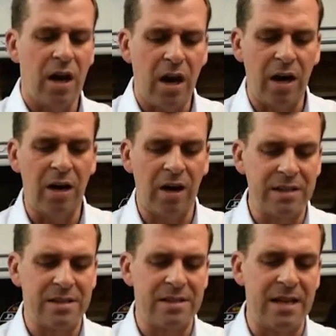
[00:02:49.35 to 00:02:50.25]
I like
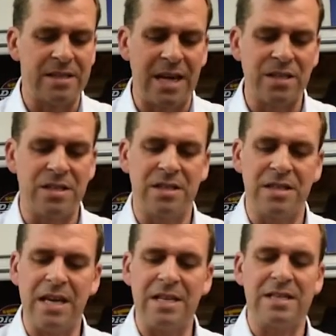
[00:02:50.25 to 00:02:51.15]
the attention to
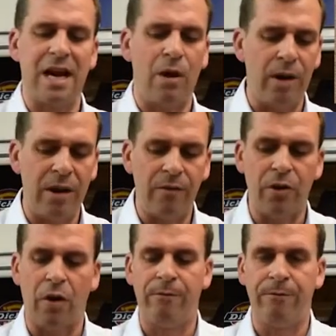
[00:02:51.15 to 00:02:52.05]
detail where you've
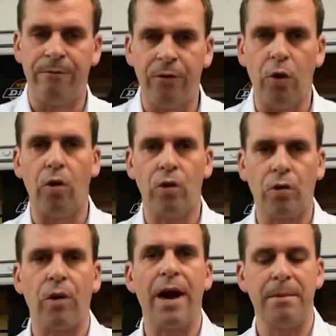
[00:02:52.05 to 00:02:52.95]
got four
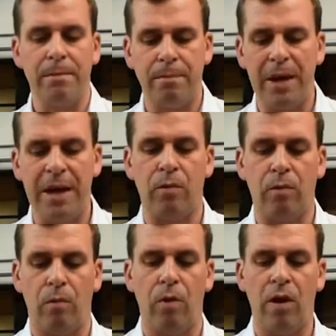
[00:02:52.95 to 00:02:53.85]
great big
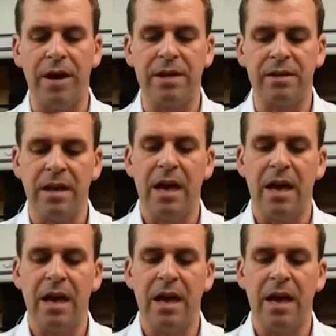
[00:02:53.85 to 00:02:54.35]
wide